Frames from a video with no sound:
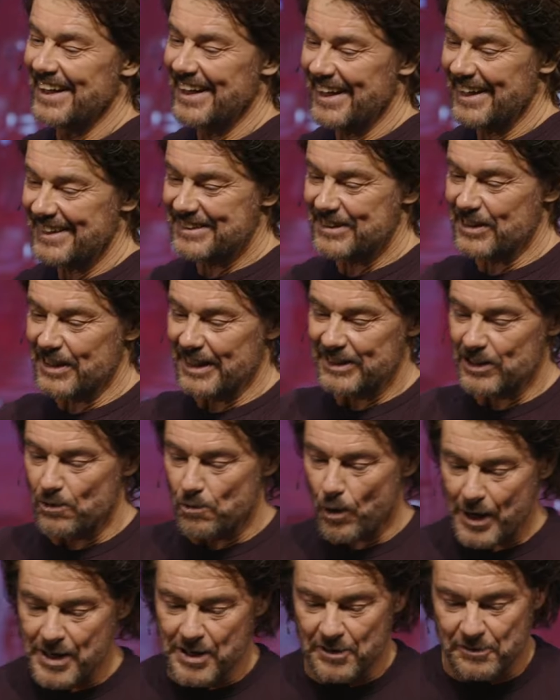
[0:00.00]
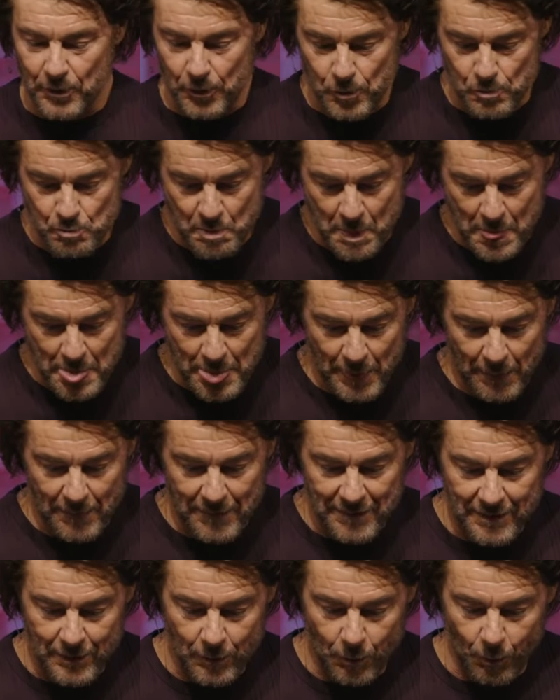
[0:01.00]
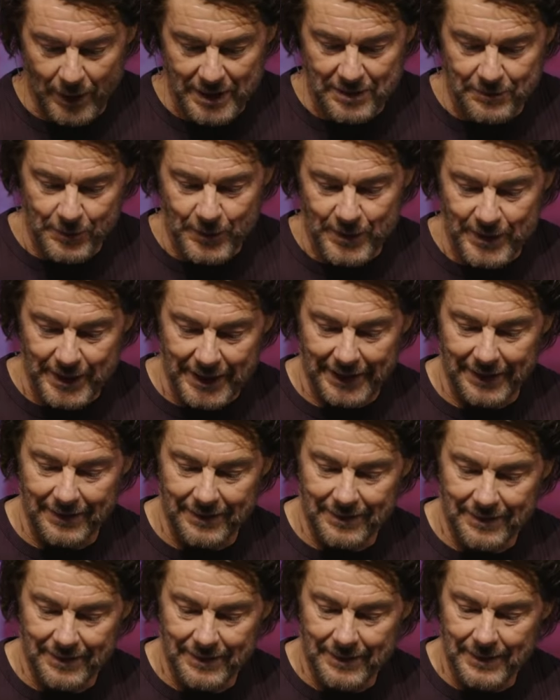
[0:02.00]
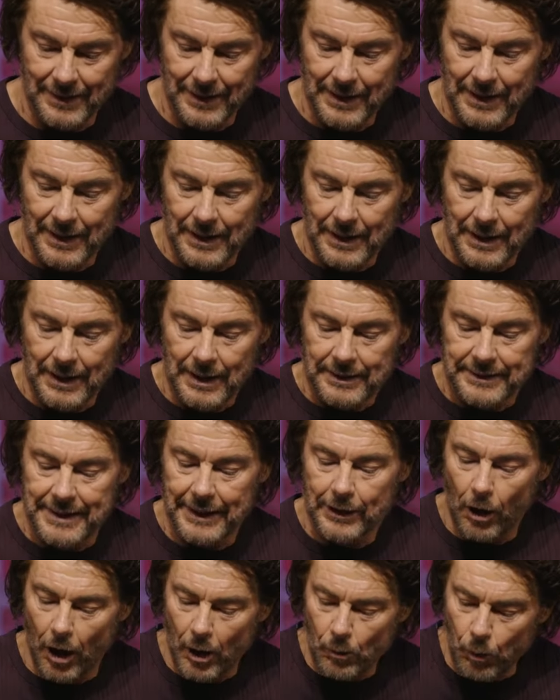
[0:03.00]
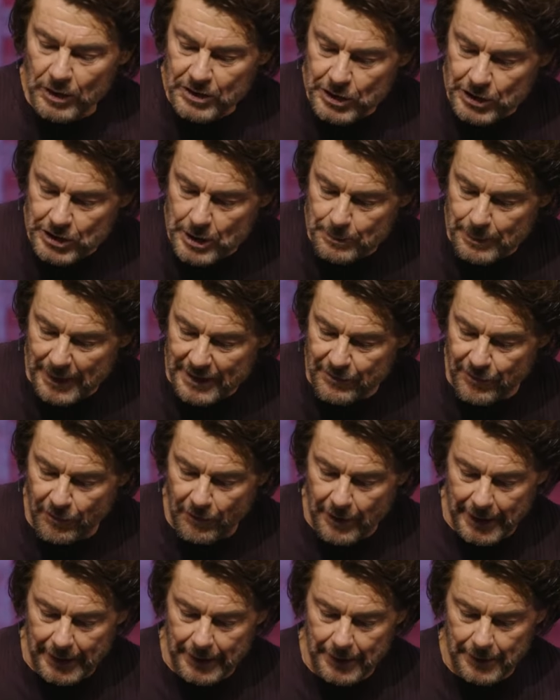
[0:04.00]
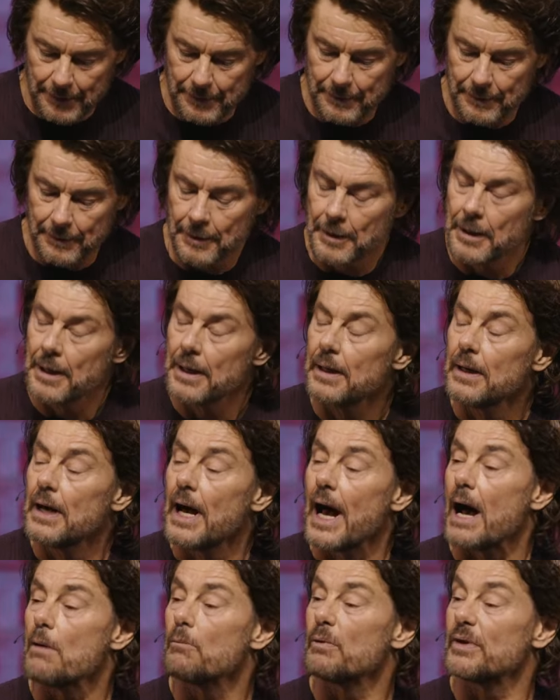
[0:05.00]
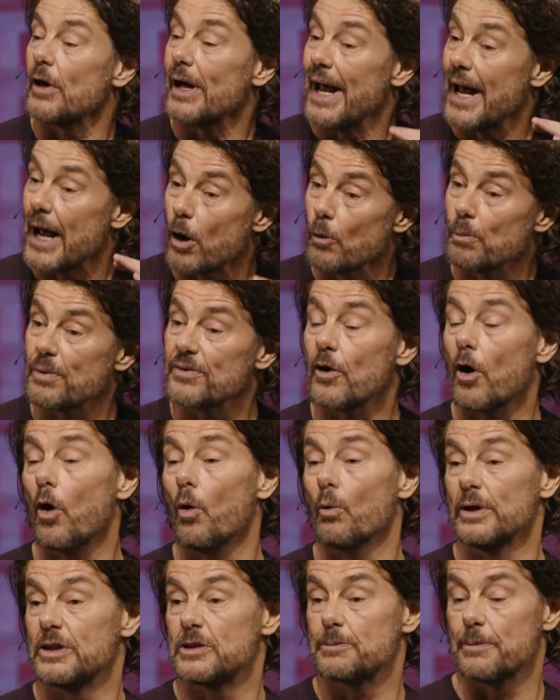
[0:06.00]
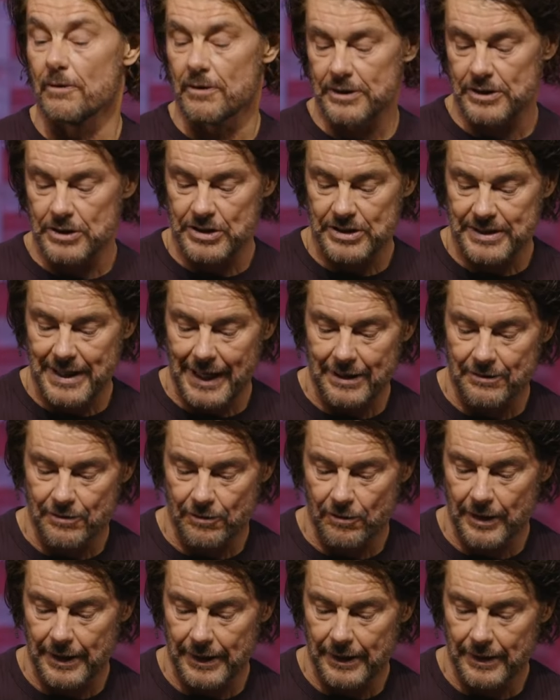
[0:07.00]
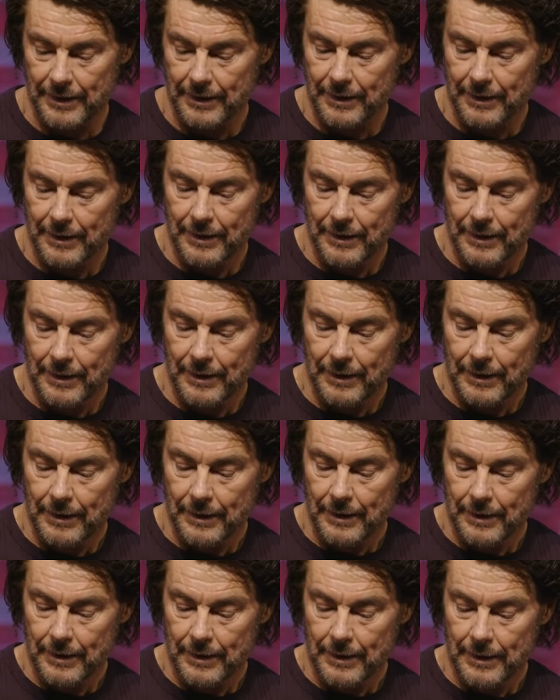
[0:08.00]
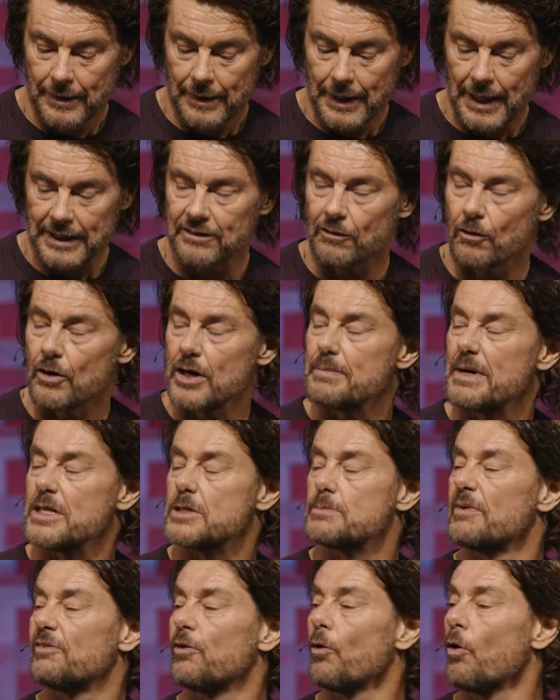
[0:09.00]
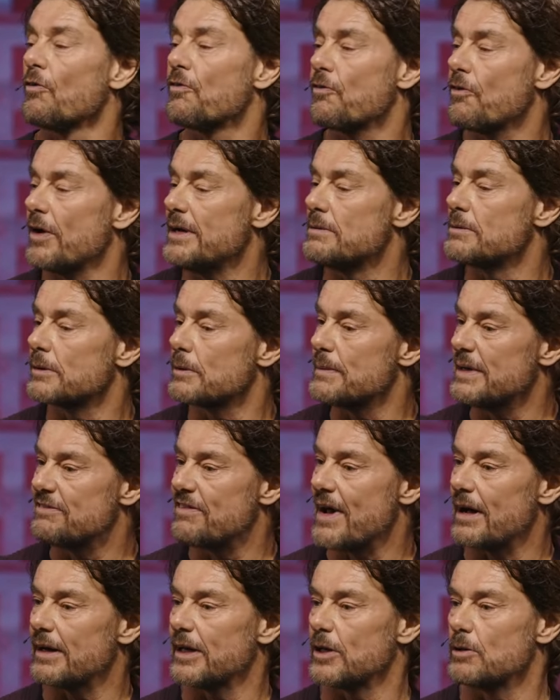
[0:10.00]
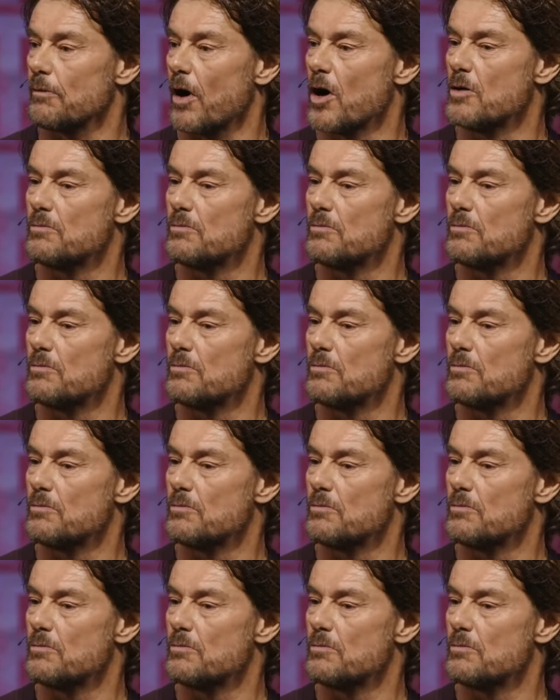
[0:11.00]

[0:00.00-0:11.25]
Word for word: It's a, it's a wonderful, wonderful thing. See, God wants us to be free and with the help of the Holy Spirit to stay free. As I've already mentioned before, freedom can be found in a